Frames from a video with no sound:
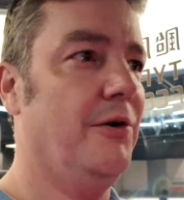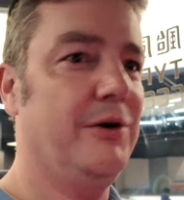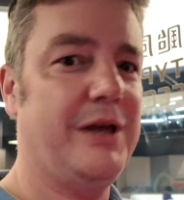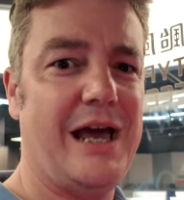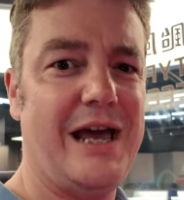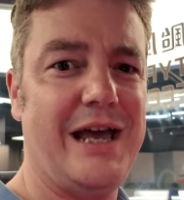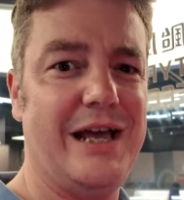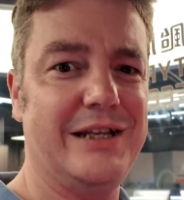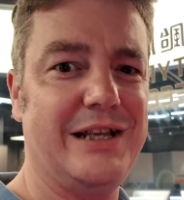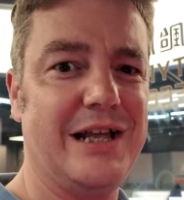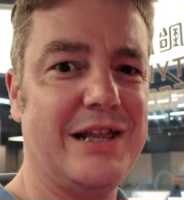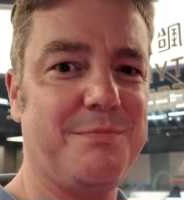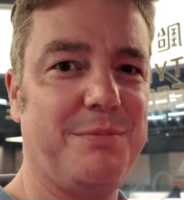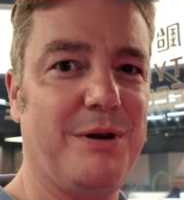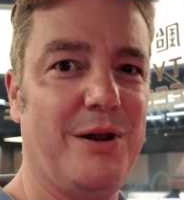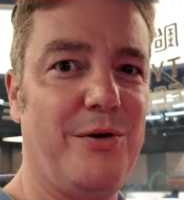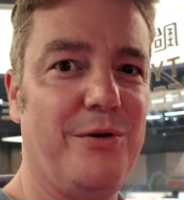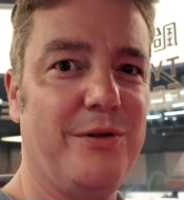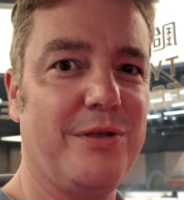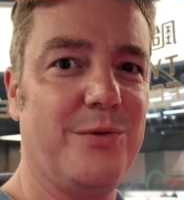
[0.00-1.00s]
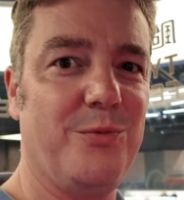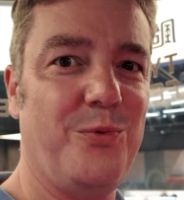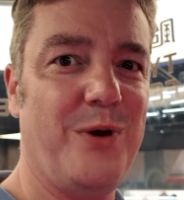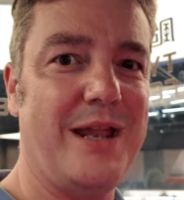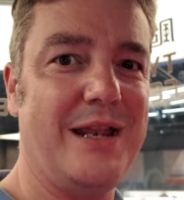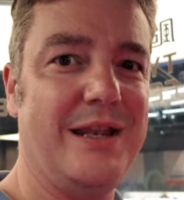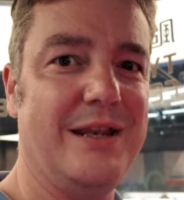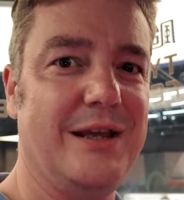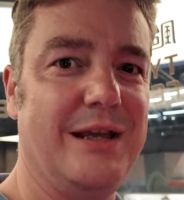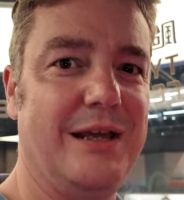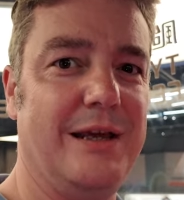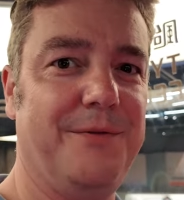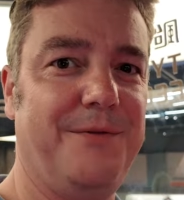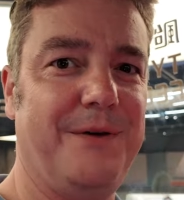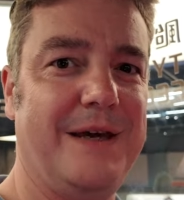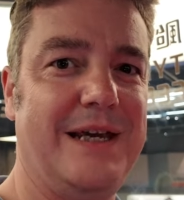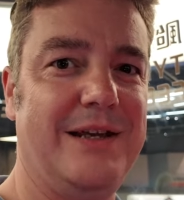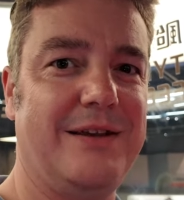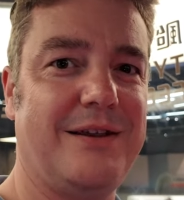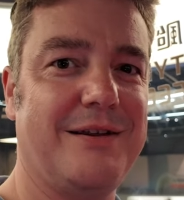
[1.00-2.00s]
Okay, it just blows the wind at your
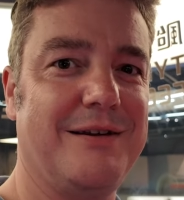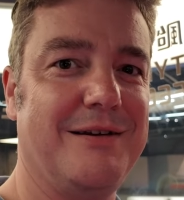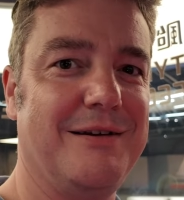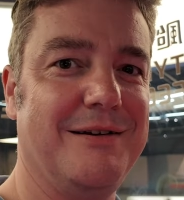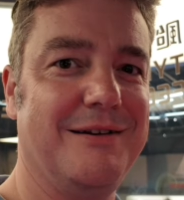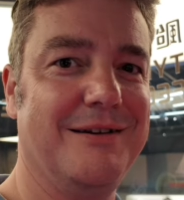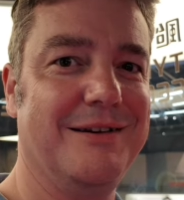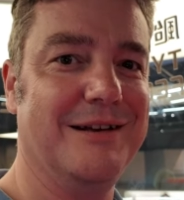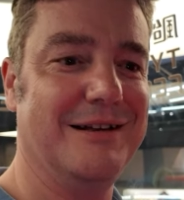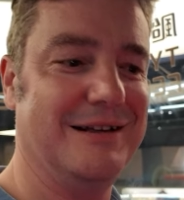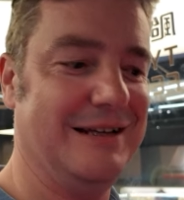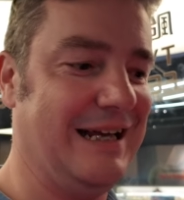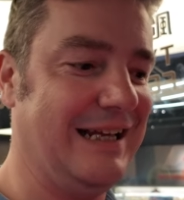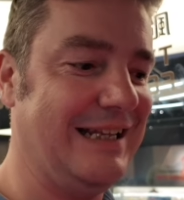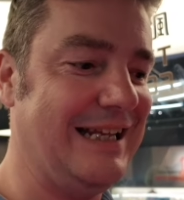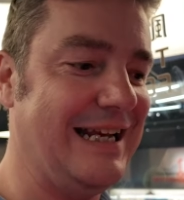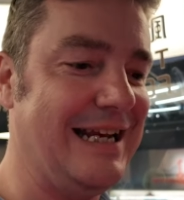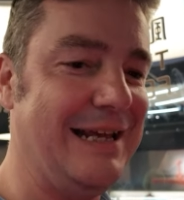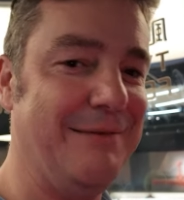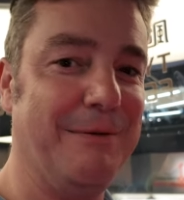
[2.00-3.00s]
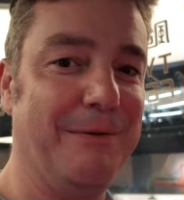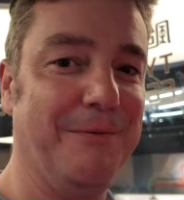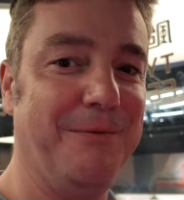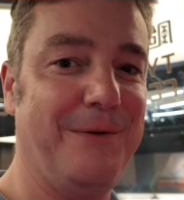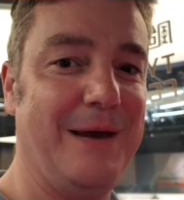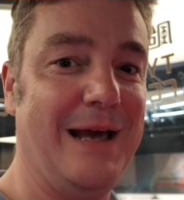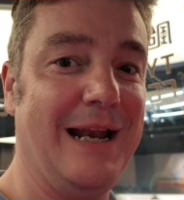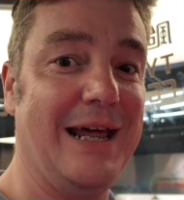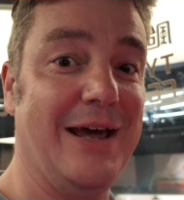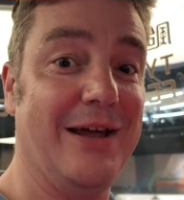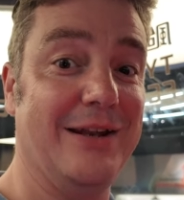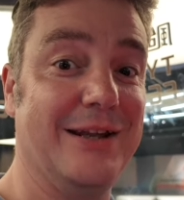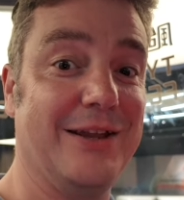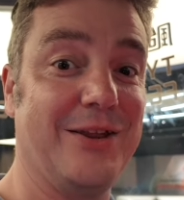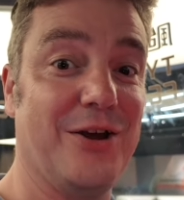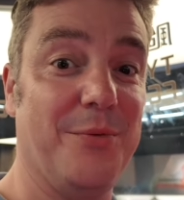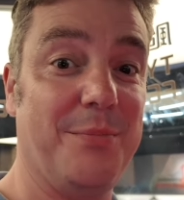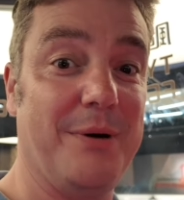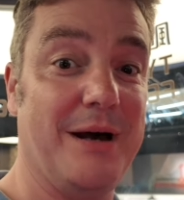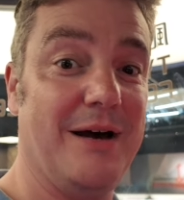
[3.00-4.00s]
feet. I didn't even feel it on the
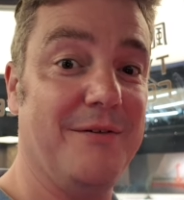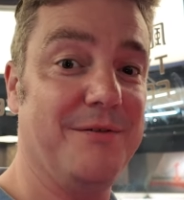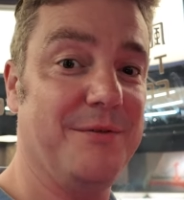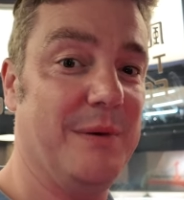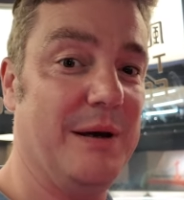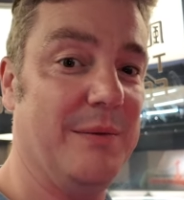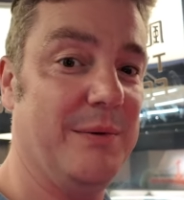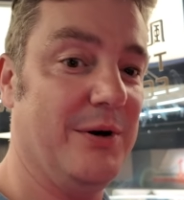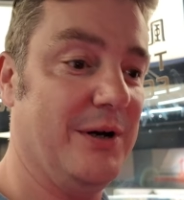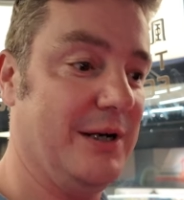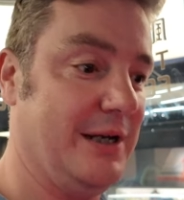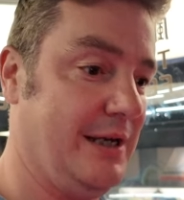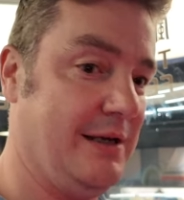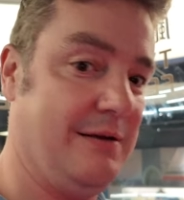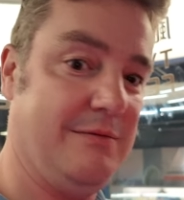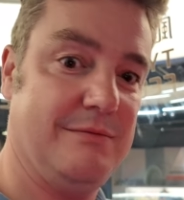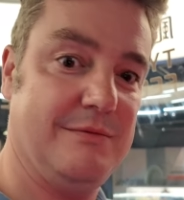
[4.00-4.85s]
top half of my body.